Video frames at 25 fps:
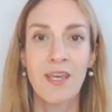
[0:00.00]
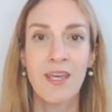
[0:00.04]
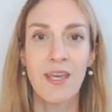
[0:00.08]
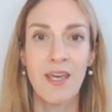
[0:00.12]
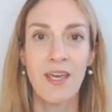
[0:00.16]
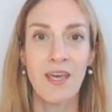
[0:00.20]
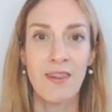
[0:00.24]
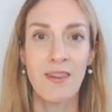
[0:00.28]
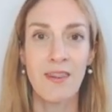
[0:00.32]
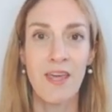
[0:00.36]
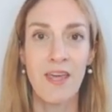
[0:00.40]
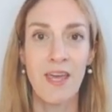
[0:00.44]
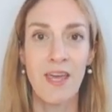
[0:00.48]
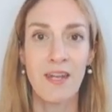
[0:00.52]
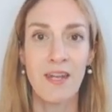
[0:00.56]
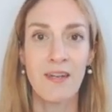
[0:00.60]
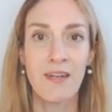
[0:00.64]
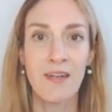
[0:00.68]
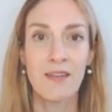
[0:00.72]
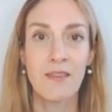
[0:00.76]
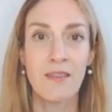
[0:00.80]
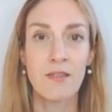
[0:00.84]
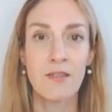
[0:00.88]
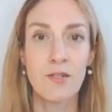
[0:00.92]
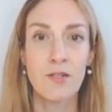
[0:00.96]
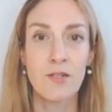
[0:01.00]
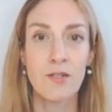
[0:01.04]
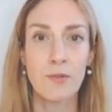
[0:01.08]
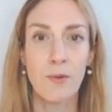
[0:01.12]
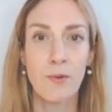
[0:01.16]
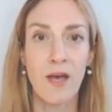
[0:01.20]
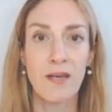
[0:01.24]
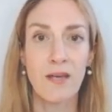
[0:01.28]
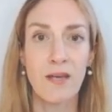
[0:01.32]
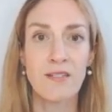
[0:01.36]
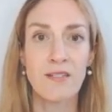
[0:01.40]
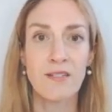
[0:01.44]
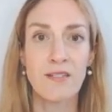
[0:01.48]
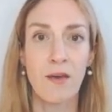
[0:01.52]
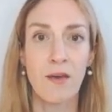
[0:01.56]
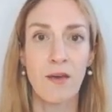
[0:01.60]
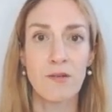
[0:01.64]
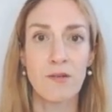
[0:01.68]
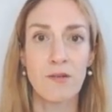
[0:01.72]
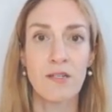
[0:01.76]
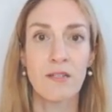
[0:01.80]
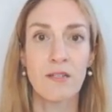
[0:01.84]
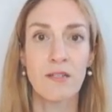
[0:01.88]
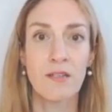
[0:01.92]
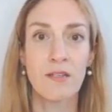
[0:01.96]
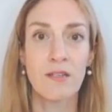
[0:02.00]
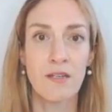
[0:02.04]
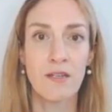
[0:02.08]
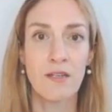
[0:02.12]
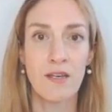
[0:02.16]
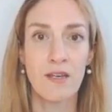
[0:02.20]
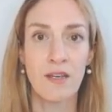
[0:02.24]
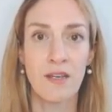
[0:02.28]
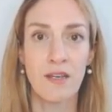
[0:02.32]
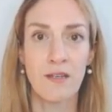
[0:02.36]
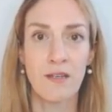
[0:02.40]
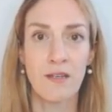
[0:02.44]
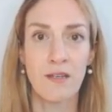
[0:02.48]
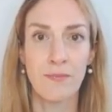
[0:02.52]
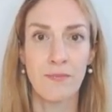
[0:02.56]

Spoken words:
and then the schwa sound a.